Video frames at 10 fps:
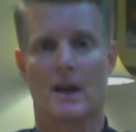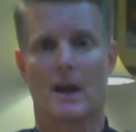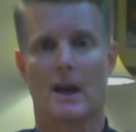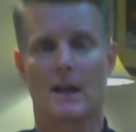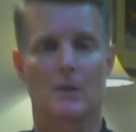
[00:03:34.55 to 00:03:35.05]

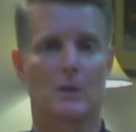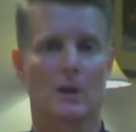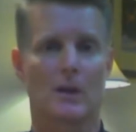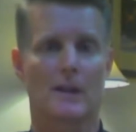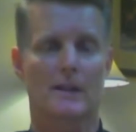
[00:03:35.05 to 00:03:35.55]
I think
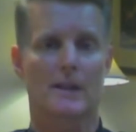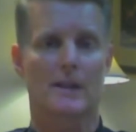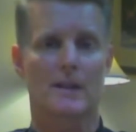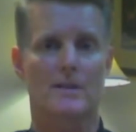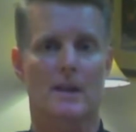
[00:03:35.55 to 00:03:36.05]
we look at
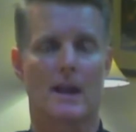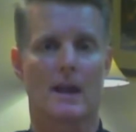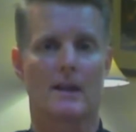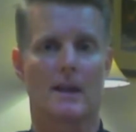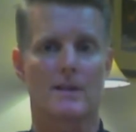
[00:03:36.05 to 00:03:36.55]
this
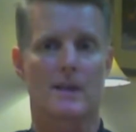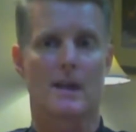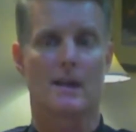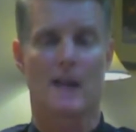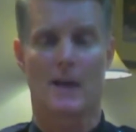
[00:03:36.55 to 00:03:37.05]
and say,